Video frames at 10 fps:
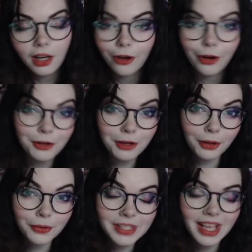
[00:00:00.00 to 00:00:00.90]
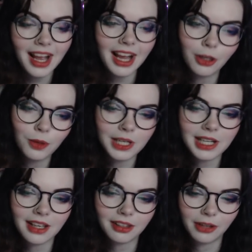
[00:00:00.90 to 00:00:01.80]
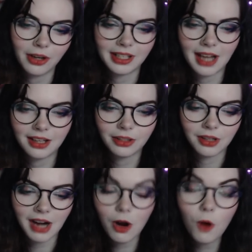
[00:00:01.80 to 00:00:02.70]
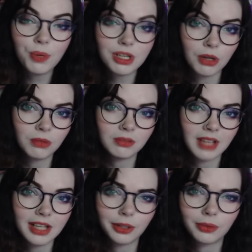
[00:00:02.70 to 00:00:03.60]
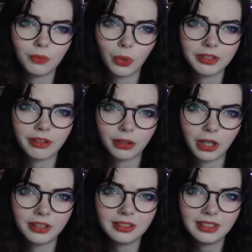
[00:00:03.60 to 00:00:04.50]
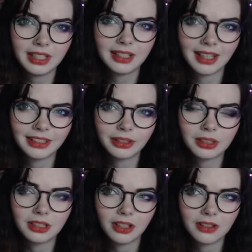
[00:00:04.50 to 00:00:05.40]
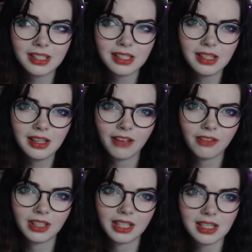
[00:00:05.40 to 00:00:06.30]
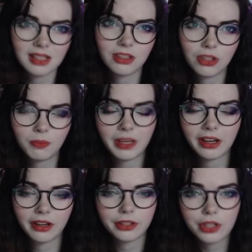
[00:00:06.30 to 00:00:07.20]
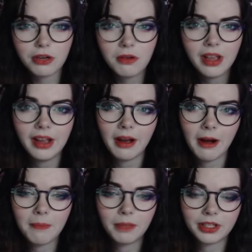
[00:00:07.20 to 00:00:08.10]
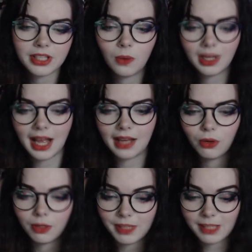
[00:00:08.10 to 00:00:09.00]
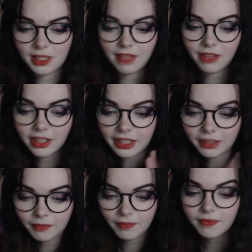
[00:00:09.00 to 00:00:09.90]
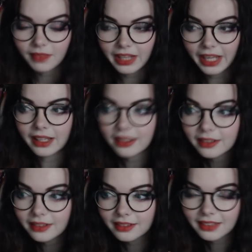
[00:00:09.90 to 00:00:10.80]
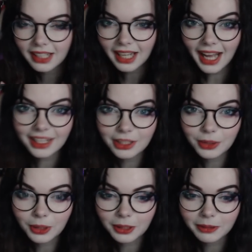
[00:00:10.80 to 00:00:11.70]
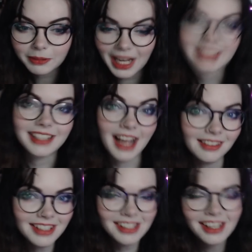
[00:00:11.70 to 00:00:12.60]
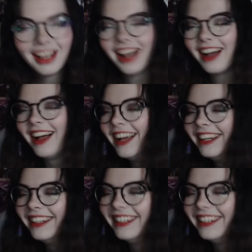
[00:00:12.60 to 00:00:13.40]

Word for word: Who knows? I doubt we're going to get Thrawn in Andor. I hope we don't. I don't want Thrawn in Andor, honestly. I feel like he should be in another show. Because I want Andor to be specifically, like, Andor and Kallus. But